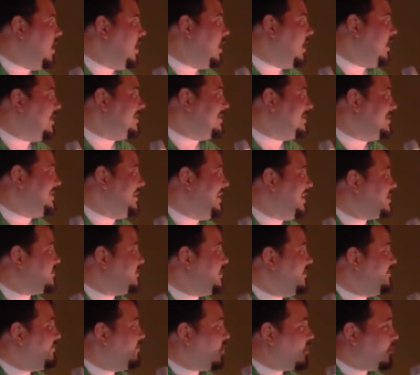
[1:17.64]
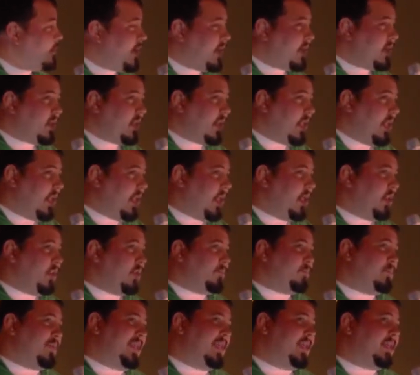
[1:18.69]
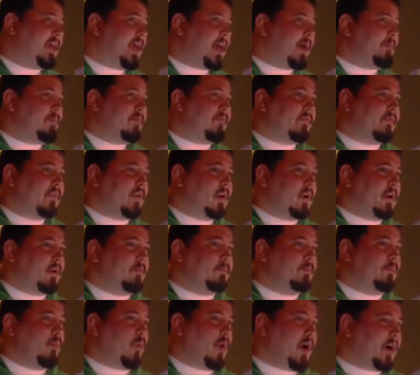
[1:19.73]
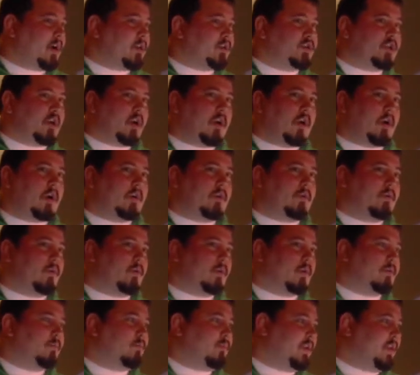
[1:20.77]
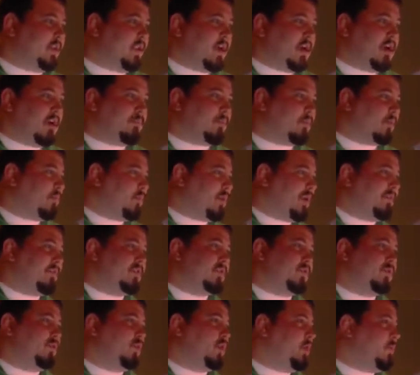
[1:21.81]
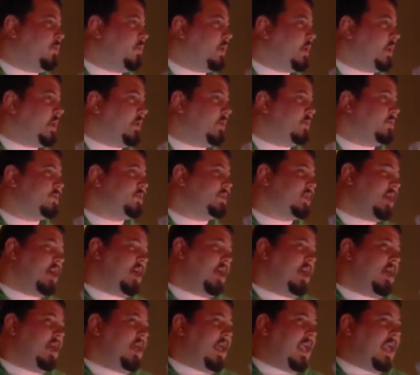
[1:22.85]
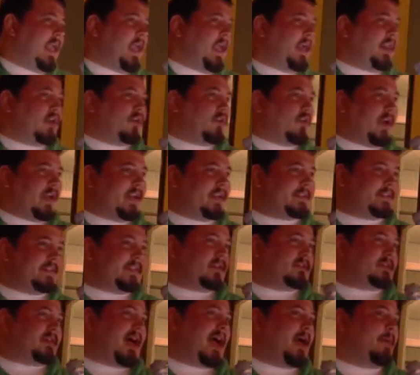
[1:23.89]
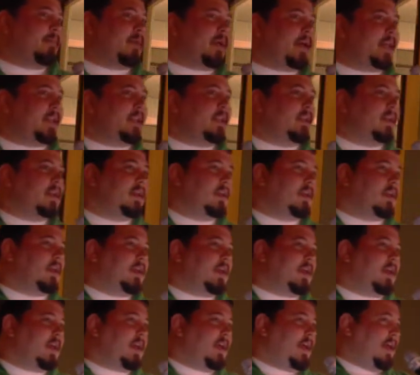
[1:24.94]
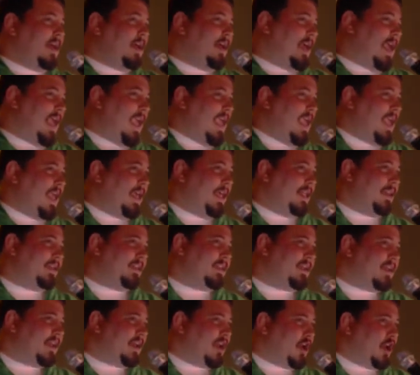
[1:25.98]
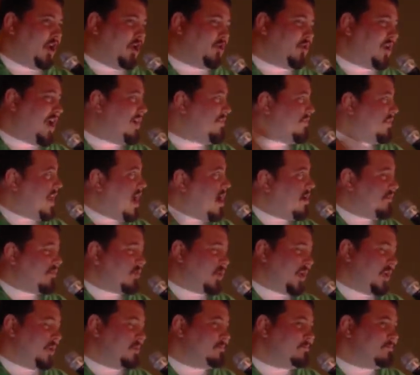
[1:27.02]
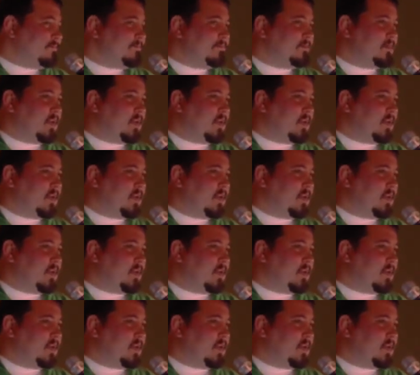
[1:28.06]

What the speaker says: in a CSV format and a PCAP from Wireshark or WinDump or whatever tool you want to use, and create a single timeline and graph it out for you